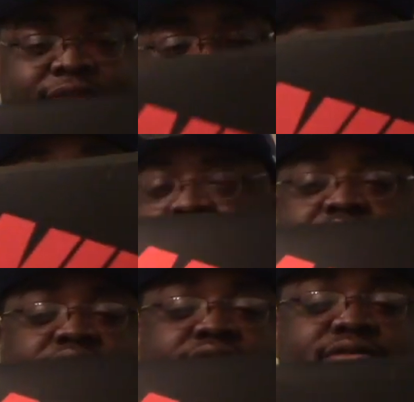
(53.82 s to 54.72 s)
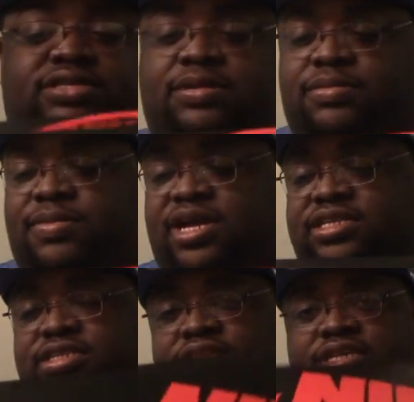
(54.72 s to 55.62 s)
But you know what type of
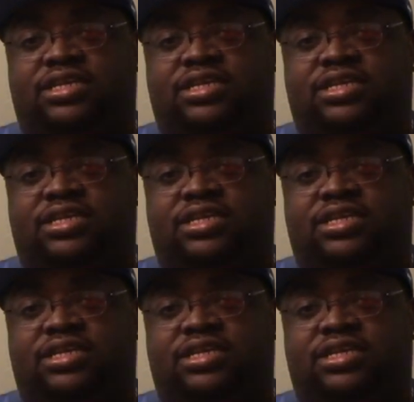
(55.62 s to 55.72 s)
box.